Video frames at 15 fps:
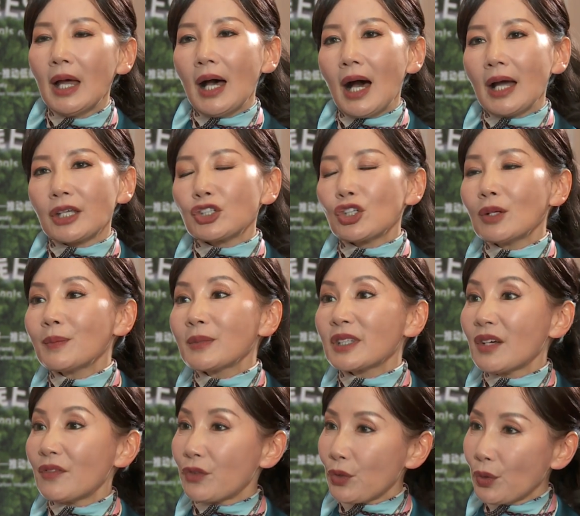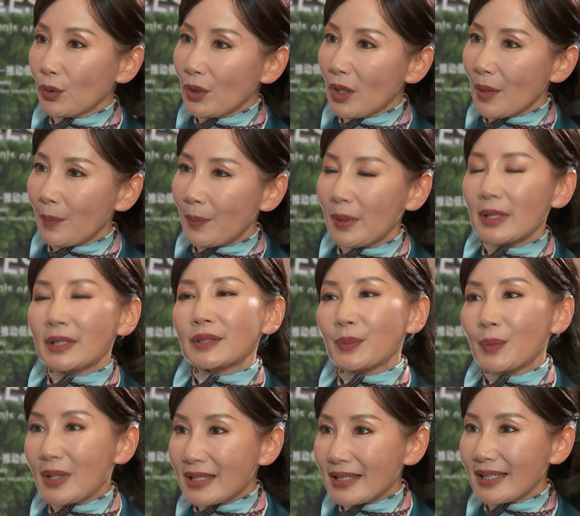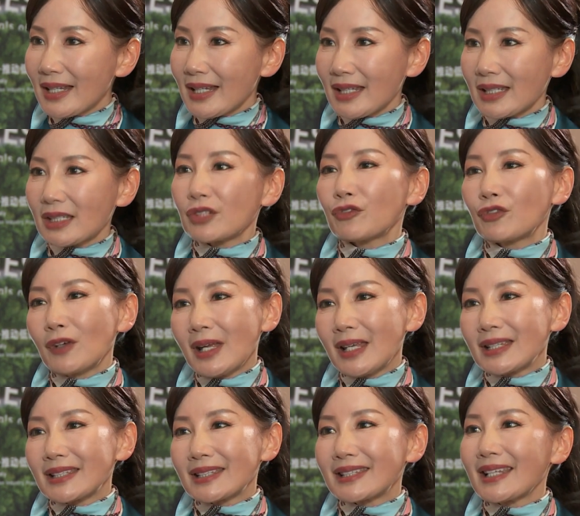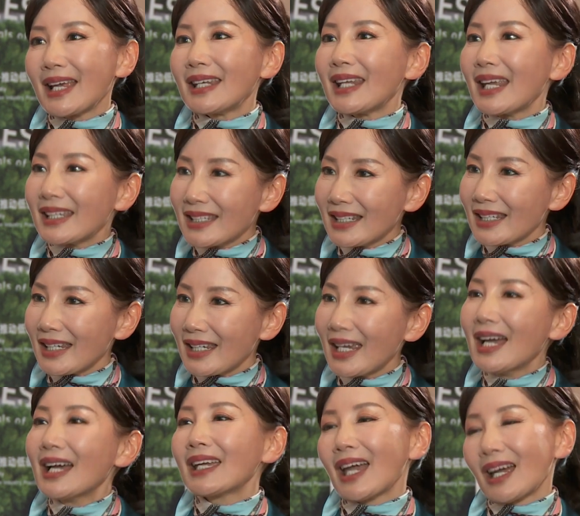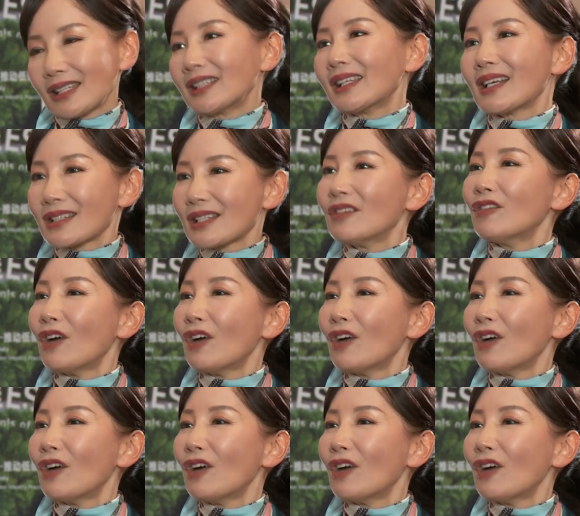In terms of Europe, Switzerland, France, and Italy get lots of